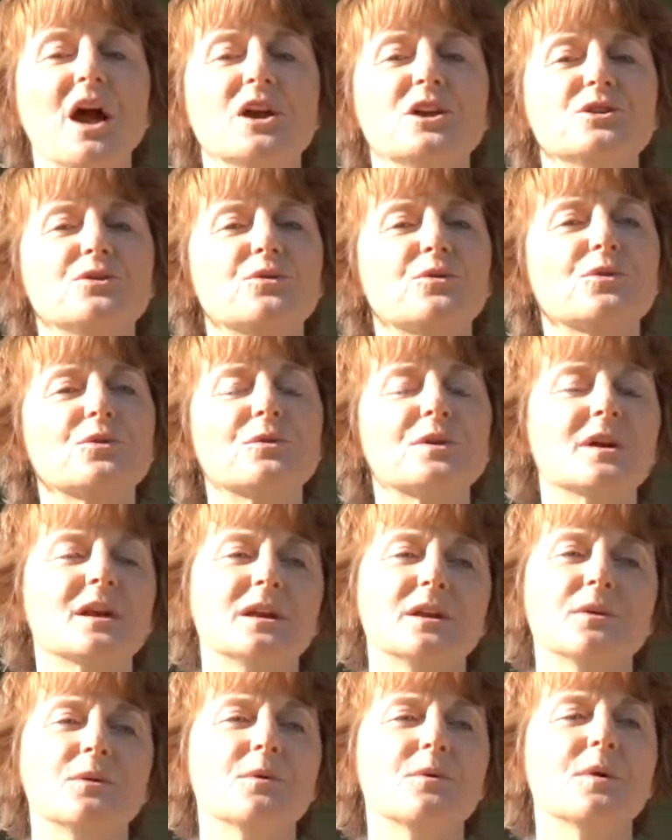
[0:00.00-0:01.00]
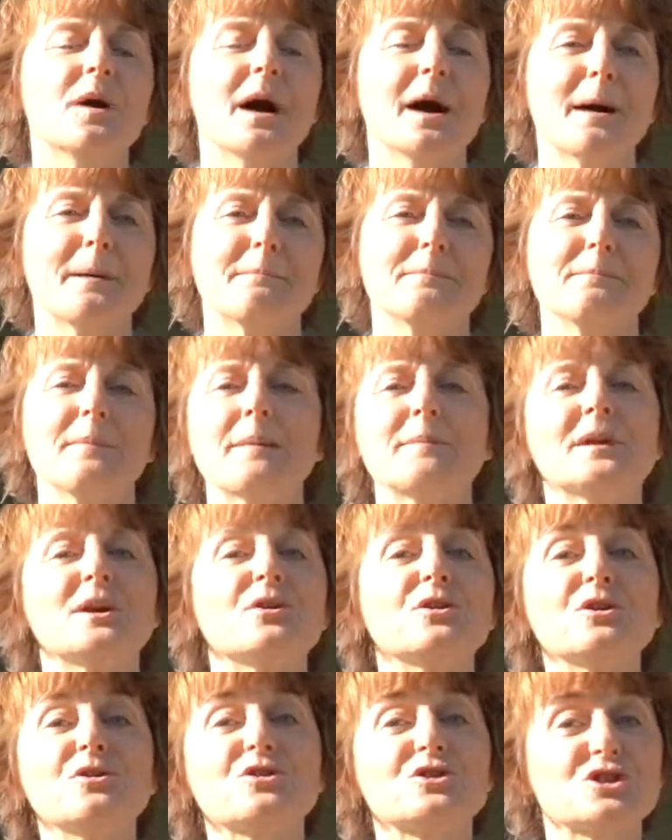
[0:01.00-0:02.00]
You're going to maybe go
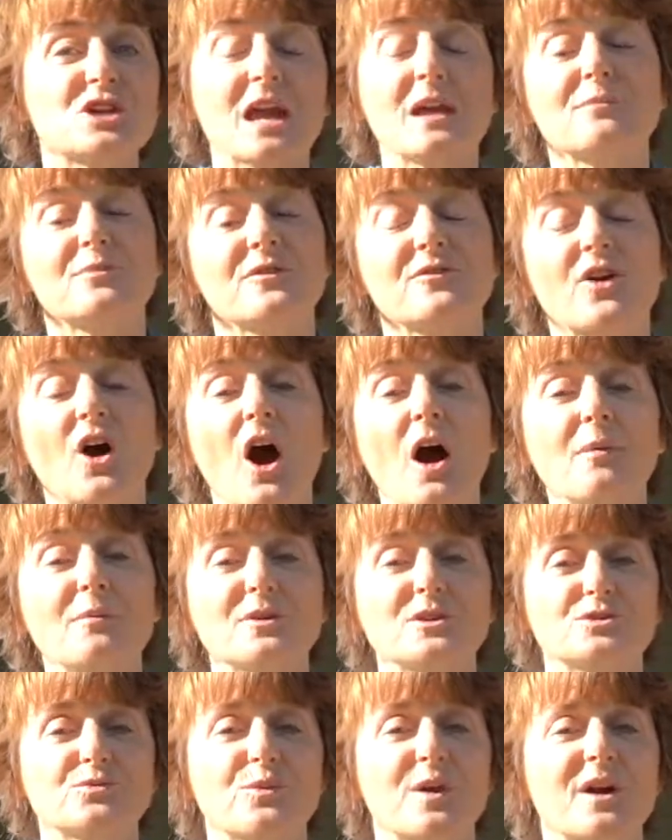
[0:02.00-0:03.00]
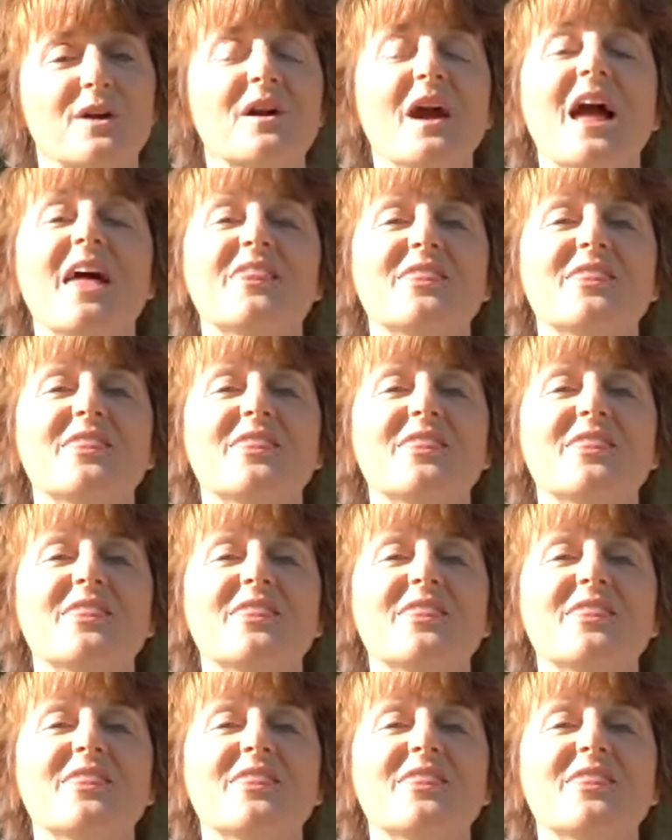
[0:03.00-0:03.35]
to your Chamber of Commerce where